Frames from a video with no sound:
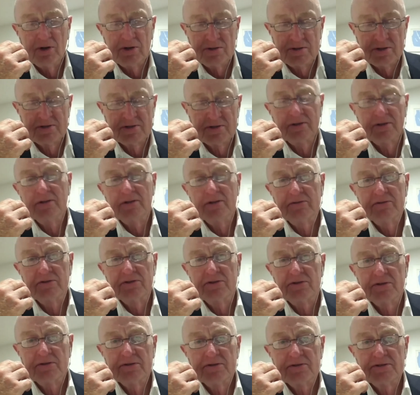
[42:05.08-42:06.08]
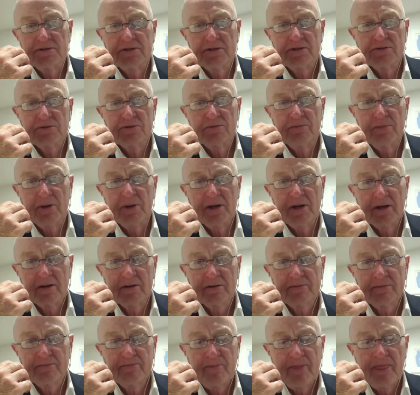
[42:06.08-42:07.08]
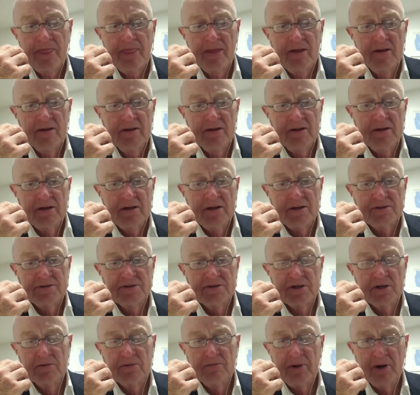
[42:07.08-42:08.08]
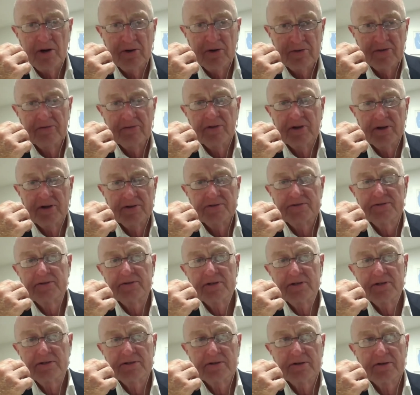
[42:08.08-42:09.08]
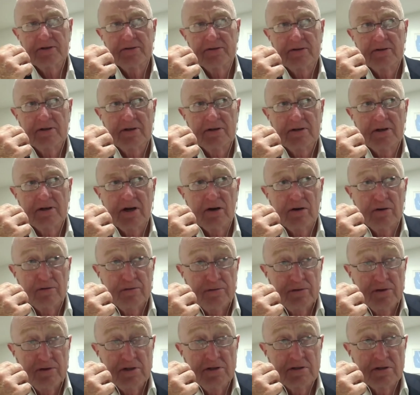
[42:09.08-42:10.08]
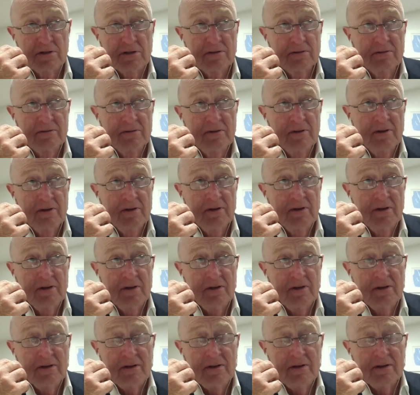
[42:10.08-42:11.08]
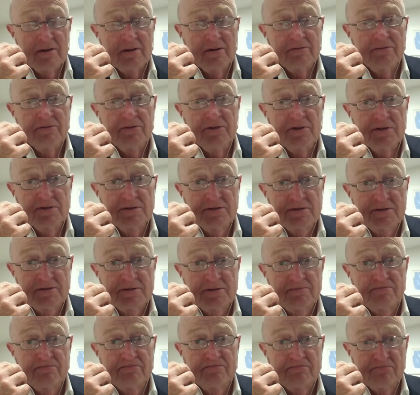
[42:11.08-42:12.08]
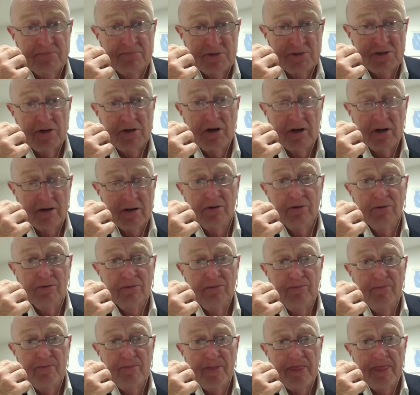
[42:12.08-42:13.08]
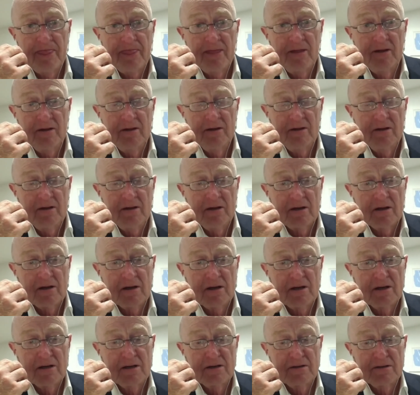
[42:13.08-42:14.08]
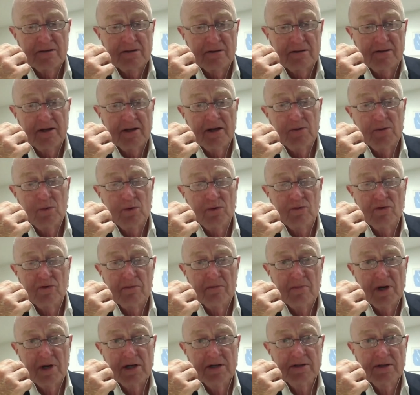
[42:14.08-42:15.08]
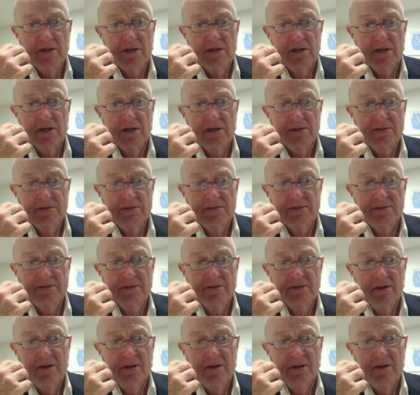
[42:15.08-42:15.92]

just leave it to the central bank. And so both of those things, I think, are a feature of this cycle, and that will remain the case